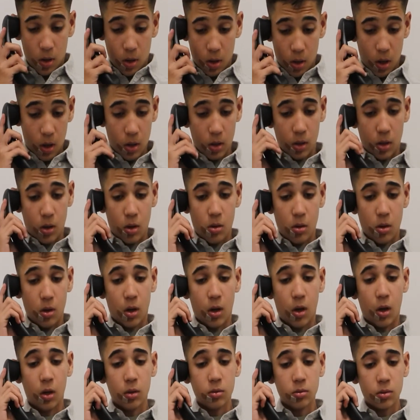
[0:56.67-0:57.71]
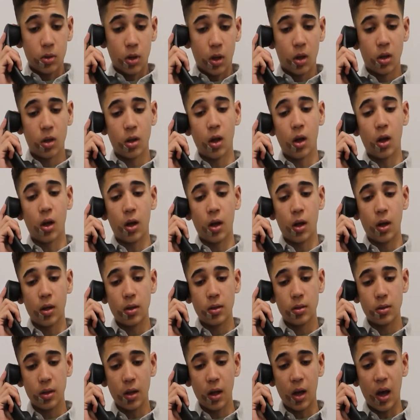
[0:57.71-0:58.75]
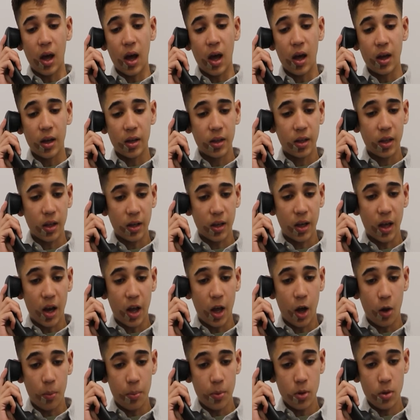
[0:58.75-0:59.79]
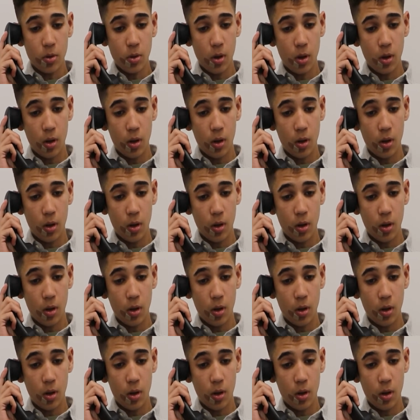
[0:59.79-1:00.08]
Hello, can I help you?